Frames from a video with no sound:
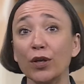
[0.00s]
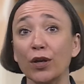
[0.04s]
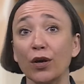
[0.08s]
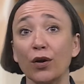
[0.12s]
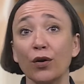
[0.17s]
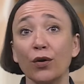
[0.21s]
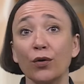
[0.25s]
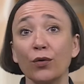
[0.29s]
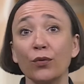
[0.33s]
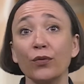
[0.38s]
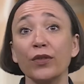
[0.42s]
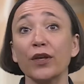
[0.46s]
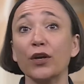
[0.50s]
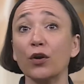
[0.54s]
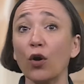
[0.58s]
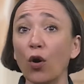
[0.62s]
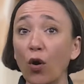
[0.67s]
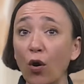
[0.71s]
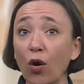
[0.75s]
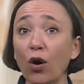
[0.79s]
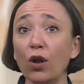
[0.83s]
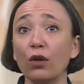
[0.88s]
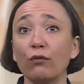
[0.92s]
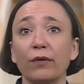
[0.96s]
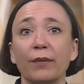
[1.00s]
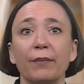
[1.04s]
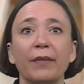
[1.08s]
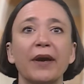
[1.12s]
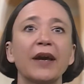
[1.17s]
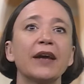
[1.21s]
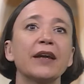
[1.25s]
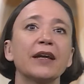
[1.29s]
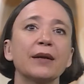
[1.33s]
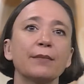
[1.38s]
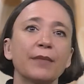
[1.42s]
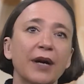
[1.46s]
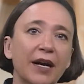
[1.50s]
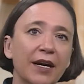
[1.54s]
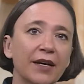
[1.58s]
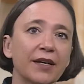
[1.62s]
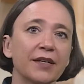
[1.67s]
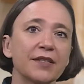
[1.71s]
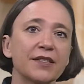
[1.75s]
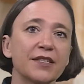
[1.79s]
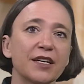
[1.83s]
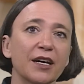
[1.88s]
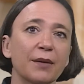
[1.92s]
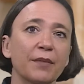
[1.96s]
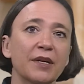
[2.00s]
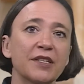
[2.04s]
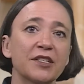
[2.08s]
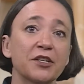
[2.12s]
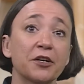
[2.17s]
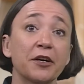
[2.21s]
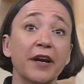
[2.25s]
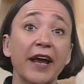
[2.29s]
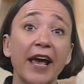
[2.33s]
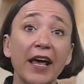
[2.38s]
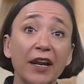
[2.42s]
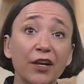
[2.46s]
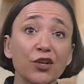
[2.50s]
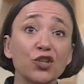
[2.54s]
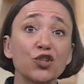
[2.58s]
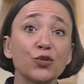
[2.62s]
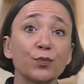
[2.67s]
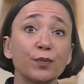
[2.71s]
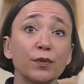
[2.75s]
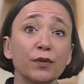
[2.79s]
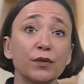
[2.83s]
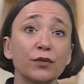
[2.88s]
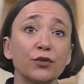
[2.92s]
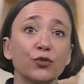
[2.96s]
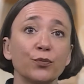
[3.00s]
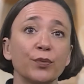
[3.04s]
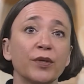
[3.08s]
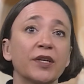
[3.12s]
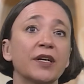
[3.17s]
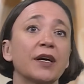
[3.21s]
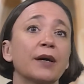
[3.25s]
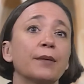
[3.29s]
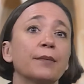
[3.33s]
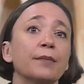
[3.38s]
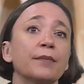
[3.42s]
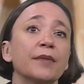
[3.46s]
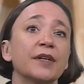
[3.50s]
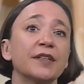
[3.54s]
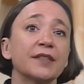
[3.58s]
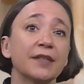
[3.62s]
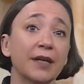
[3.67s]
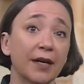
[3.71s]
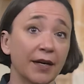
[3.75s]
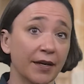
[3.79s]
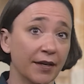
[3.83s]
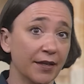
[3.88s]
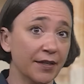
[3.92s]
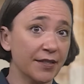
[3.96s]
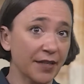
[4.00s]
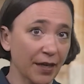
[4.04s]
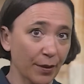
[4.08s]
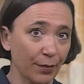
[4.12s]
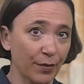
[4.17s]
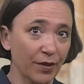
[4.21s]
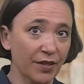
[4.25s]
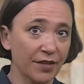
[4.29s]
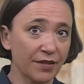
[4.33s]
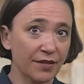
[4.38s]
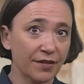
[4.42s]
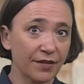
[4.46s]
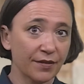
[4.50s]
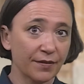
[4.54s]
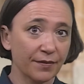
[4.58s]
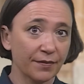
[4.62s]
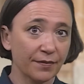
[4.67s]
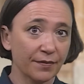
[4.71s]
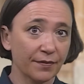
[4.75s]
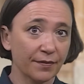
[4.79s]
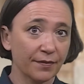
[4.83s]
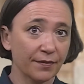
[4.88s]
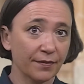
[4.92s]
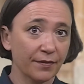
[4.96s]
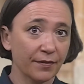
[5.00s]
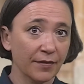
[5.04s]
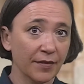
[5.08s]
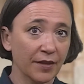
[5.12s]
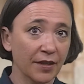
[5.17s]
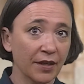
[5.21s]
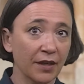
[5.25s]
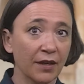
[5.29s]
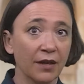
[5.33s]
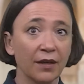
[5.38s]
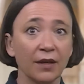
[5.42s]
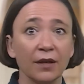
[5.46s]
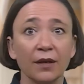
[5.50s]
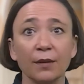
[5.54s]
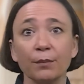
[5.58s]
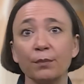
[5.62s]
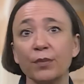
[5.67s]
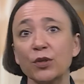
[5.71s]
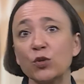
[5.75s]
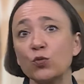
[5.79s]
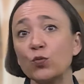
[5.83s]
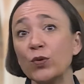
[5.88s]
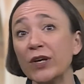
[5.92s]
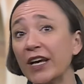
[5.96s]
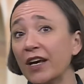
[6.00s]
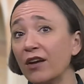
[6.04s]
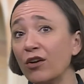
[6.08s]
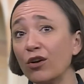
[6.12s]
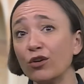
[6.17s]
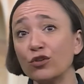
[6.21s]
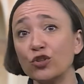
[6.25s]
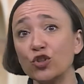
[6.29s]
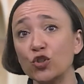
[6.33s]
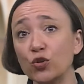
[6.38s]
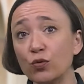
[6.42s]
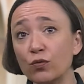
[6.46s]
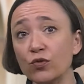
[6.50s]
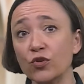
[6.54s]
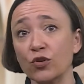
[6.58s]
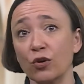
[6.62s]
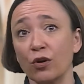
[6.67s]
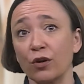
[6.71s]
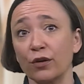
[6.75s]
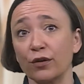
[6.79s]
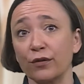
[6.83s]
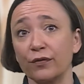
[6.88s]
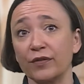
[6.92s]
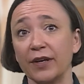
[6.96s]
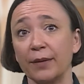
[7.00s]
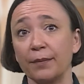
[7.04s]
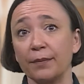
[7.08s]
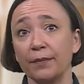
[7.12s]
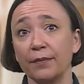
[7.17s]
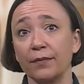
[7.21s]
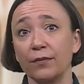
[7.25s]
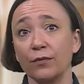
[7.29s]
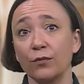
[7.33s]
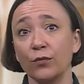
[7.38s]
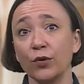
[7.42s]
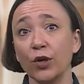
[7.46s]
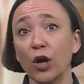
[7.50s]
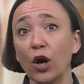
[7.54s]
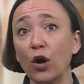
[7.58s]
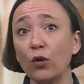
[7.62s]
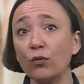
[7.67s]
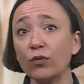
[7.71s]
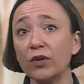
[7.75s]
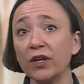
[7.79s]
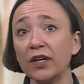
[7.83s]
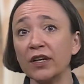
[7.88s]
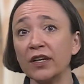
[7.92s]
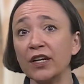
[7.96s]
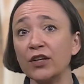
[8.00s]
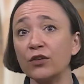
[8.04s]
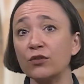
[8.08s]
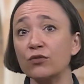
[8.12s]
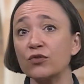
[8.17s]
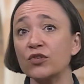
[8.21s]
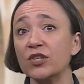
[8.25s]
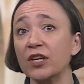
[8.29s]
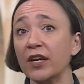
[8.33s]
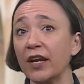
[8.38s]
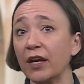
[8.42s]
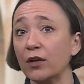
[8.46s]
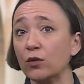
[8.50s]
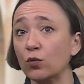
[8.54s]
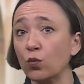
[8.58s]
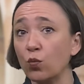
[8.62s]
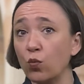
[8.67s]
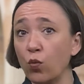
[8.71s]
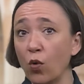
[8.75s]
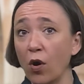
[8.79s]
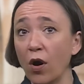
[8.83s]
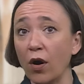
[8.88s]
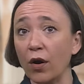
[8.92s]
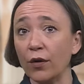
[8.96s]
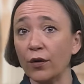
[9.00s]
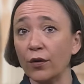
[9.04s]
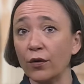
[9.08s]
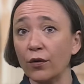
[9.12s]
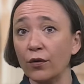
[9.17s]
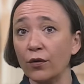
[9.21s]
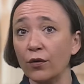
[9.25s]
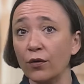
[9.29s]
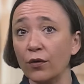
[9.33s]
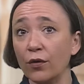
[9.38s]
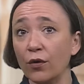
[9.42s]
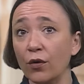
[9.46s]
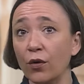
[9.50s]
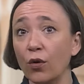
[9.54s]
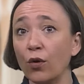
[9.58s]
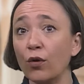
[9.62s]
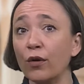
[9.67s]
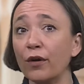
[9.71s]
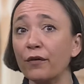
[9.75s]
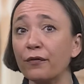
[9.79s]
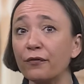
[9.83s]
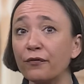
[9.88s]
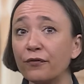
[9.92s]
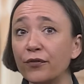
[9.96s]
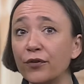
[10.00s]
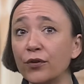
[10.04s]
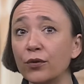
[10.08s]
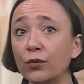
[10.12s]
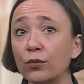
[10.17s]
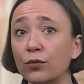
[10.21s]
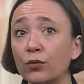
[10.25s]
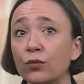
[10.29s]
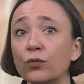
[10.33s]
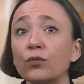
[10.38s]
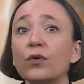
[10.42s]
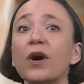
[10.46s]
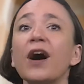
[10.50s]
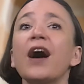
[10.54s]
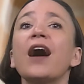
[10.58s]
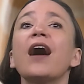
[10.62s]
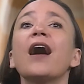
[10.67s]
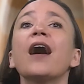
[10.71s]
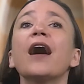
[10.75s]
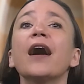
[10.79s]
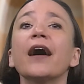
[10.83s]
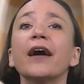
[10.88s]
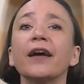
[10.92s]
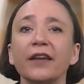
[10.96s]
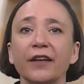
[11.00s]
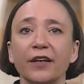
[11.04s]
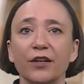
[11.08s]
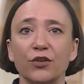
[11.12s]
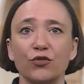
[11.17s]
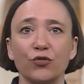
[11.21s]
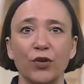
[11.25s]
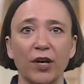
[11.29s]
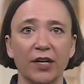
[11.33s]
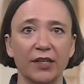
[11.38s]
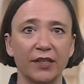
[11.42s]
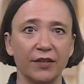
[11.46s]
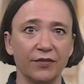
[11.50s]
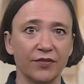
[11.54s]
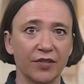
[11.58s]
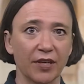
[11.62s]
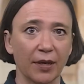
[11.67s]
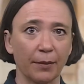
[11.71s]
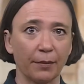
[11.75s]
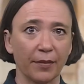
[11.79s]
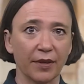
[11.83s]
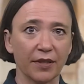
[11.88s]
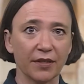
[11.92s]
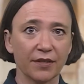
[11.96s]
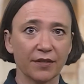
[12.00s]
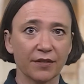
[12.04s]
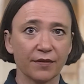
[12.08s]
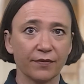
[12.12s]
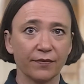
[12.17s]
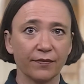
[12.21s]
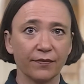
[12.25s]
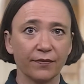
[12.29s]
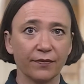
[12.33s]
know that all remaining market segments are eligible to become target segments. But we cannot choose all of them. We only need to select one or a few highly attractive segments.